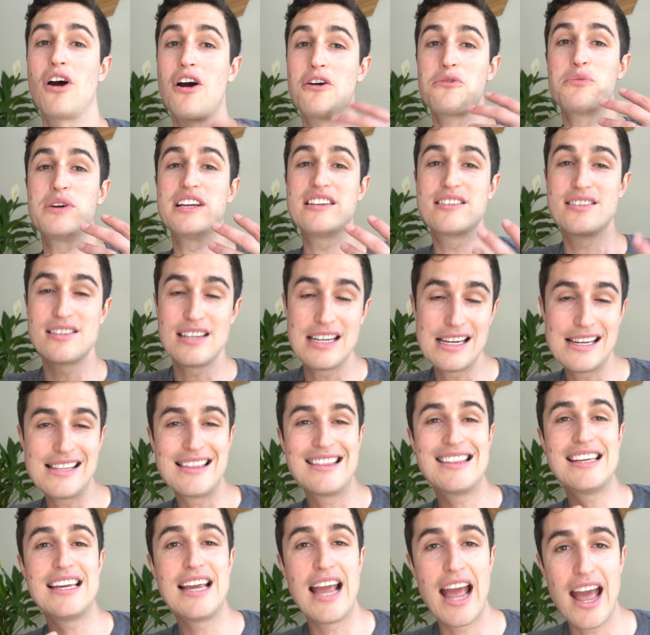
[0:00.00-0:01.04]
Are we
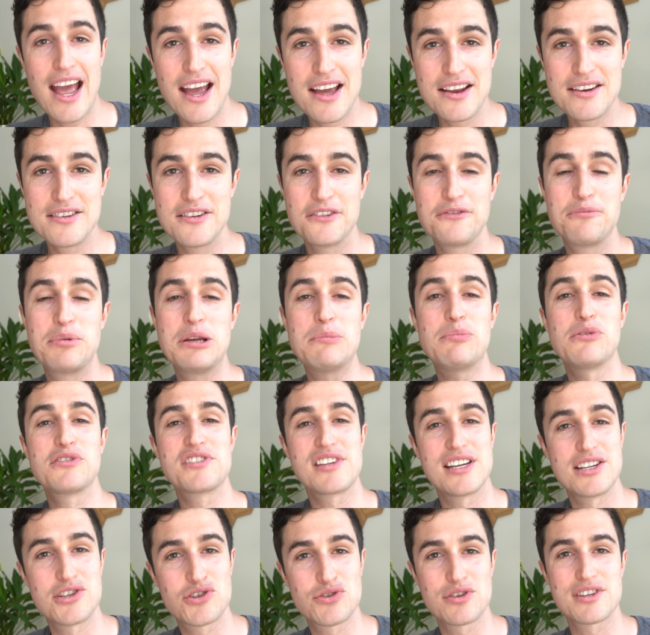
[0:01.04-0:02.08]
seeing the end of
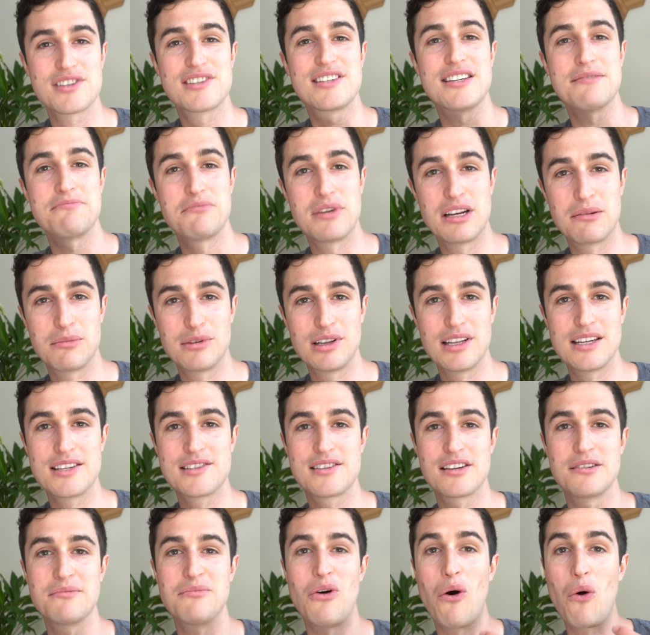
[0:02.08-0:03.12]
people's interest in
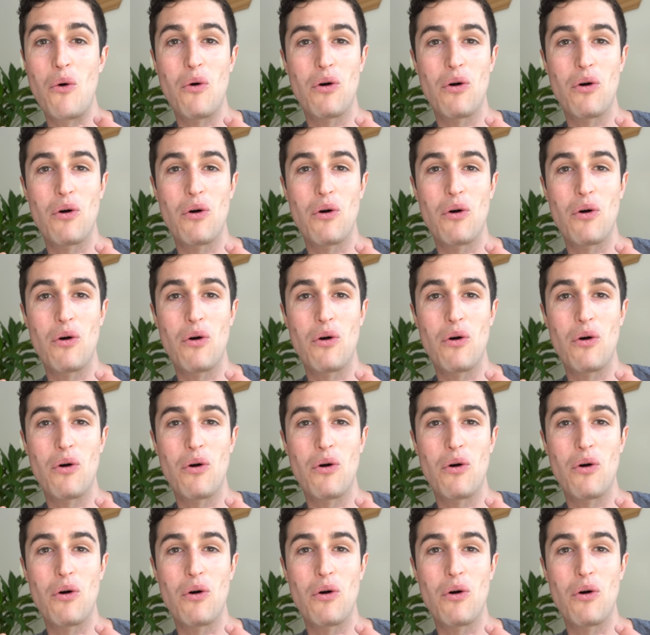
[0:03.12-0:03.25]
minimalism,